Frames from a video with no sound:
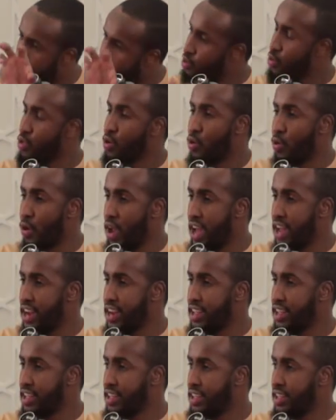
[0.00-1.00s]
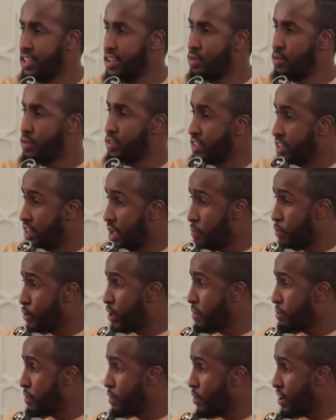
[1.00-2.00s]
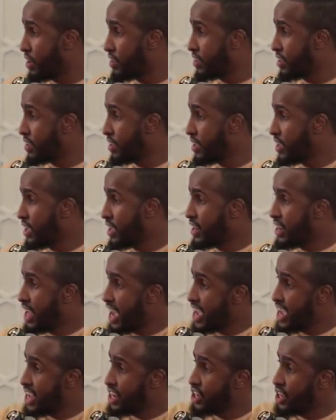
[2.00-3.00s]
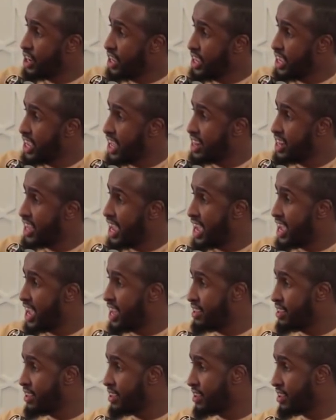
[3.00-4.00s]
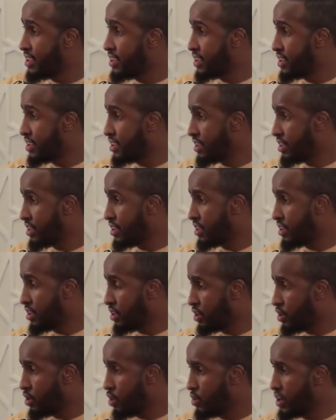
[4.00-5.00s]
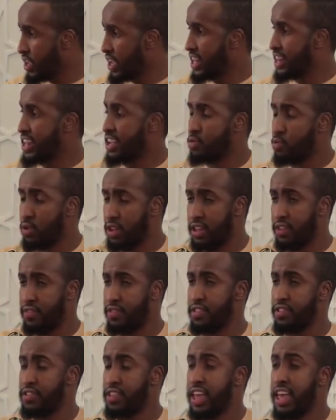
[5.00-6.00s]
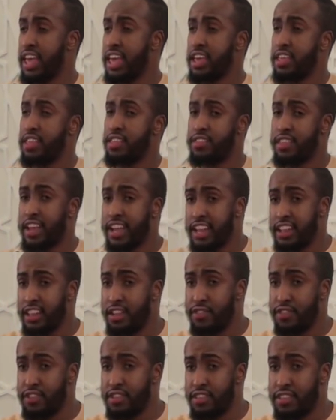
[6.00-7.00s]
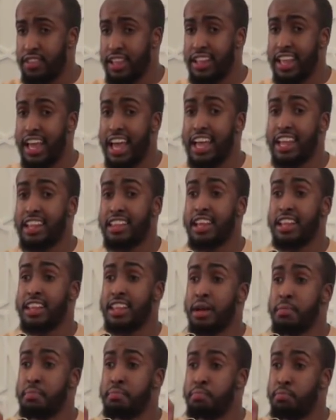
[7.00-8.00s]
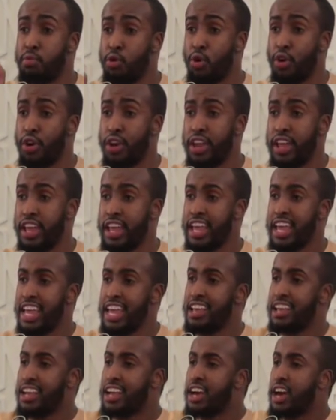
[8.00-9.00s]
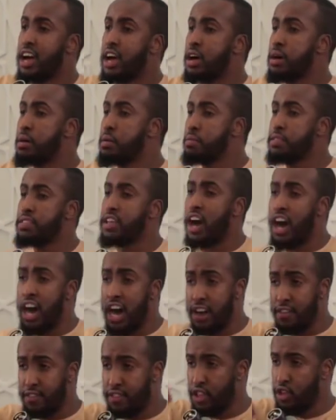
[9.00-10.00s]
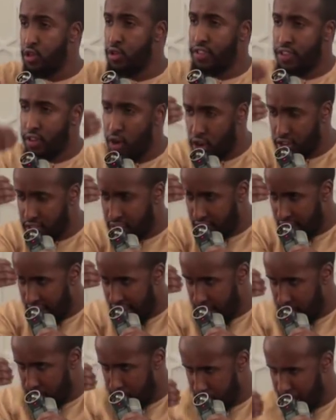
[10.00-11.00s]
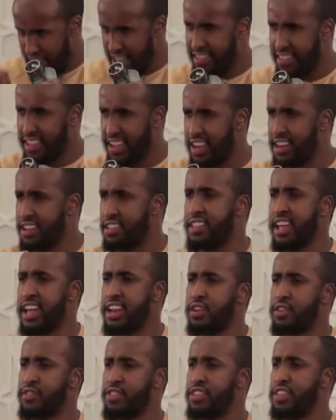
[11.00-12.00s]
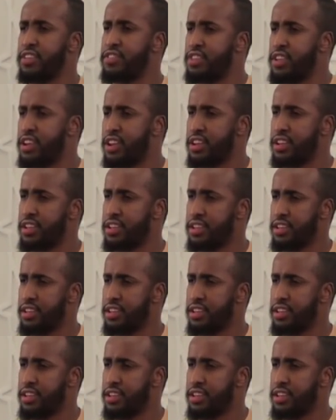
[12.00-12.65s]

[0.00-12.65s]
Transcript: To the Quran. Whereas tadabbur can be what? The ayat shar'iyah and the ayat kawniyah. That's one difference. The second difference is that tadabbur, it comes after you've got a basic understanding of the tafsir.